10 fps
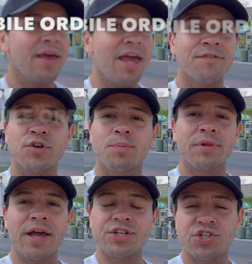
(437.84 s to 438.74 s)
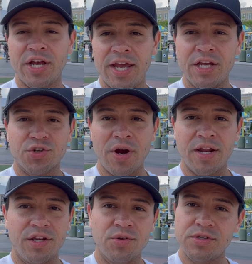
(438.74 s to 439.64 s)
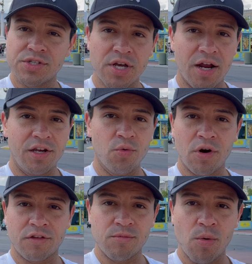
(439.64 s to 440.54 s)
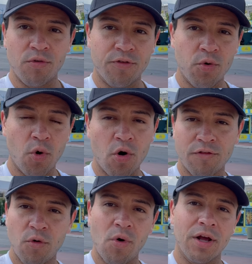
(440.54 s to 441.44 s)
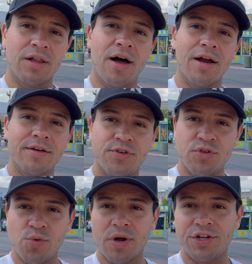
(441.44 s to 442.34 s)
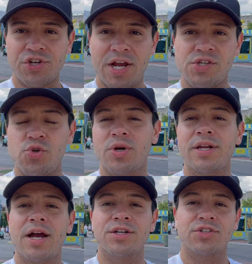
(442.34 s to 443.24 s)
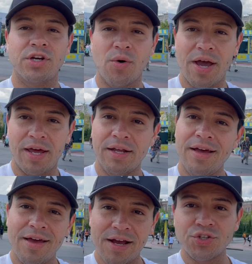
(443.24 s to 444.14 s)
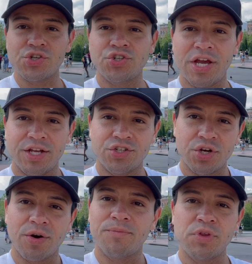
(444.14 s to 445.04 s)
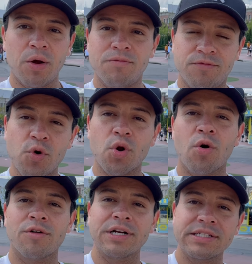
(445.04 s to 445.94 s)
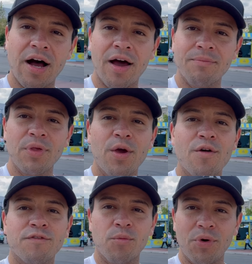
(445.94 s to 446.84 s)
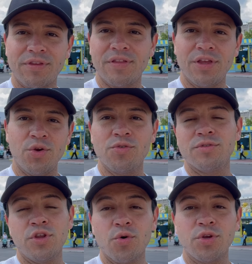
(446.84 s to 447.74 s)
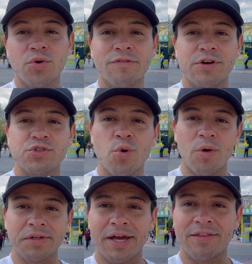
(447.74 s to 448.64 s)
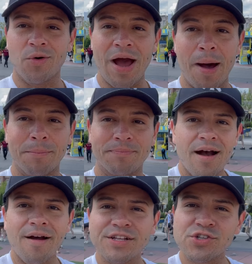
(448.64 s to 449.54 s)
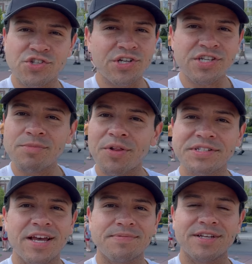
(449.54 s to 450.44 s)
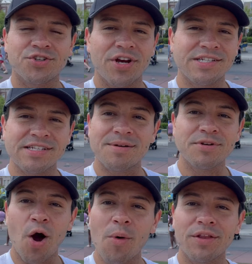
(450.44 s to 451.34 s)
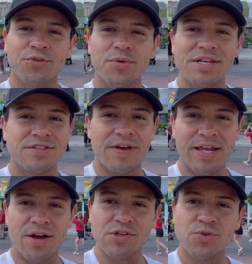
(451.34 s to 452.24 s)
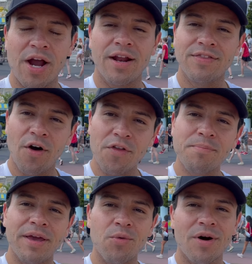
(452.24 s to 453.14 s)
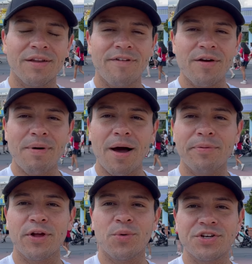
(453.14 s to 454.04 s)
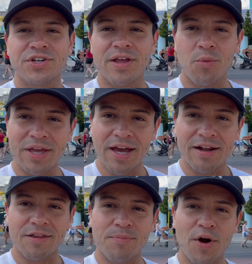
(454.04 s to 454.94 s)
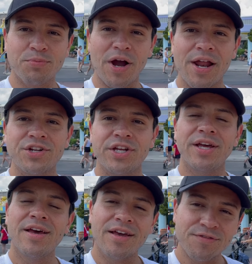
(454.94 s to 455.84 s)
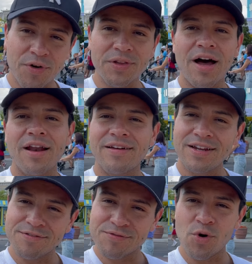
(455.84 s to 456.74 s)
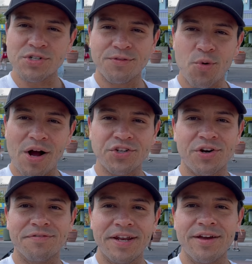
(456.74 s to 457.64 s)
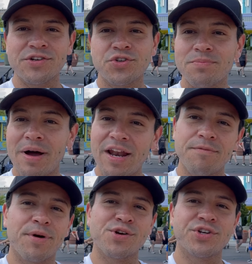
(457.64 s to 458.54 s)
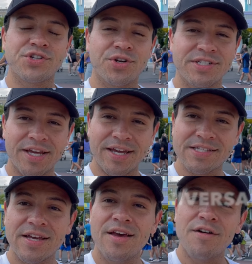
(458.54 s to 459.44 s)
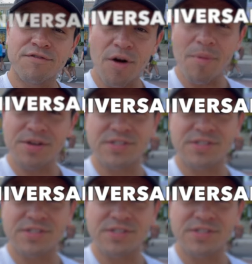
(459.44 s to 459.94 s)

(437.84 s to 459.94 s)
if your plans change, right, and you decided you wanted to mobile food order for 1 o'clock, if you do want to change it, you can actually go ahead and just change your food ordering time from within the new Universal Orlando app. All right, so it's just some other tips and tricks as I'm going through these videos, right? Another big one, a very popular question that we get at the Park Prodigy for a lot of, and of course, if you're watching our videos, you might have purchased your tickets from us